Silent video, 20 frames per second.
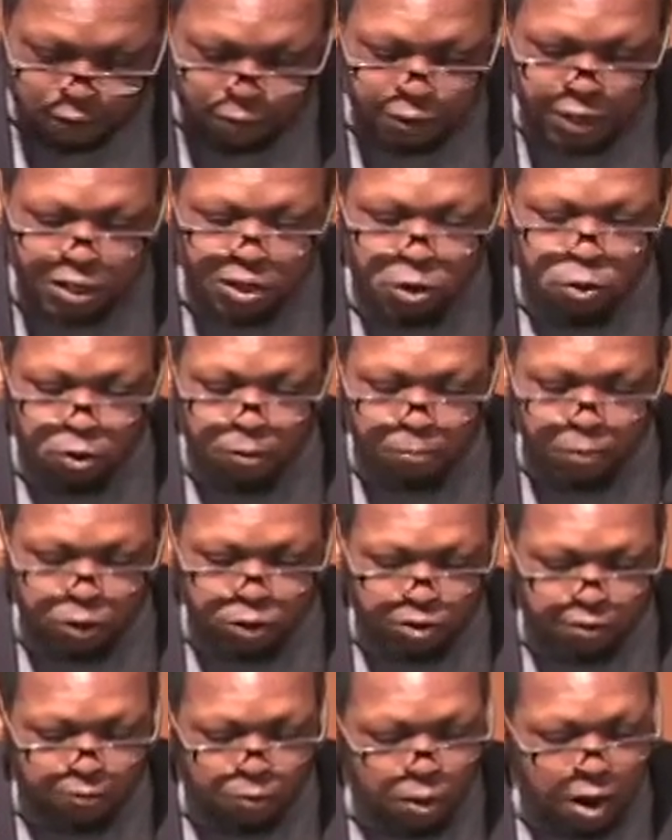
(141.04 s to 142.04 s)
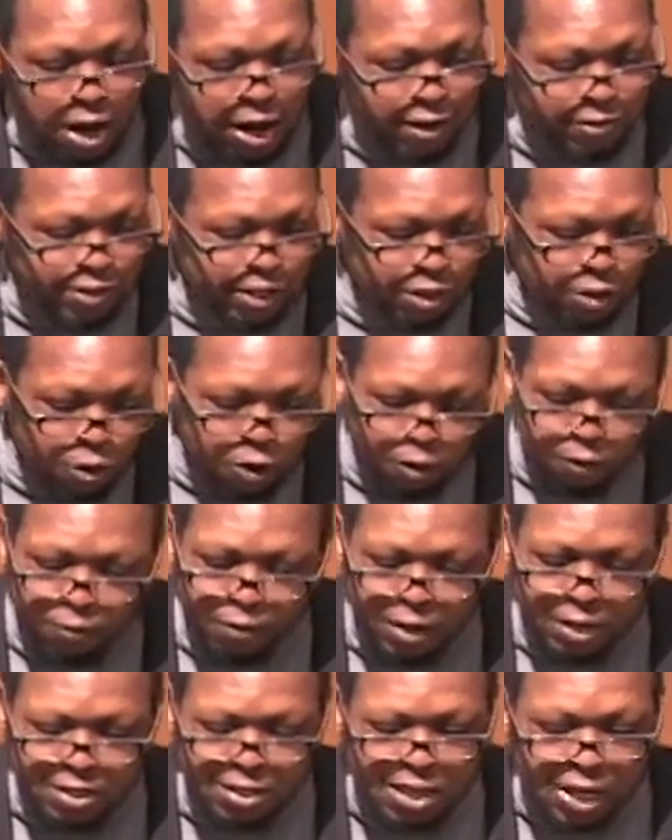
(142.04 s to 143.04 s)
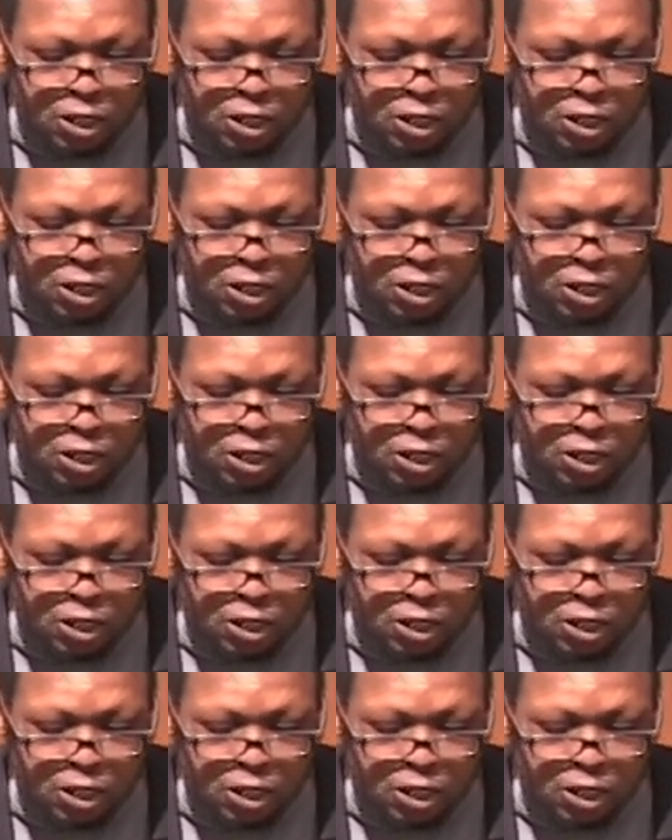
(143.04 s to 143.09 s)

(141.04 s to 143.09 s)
the physical abuse of wives and girlfriends,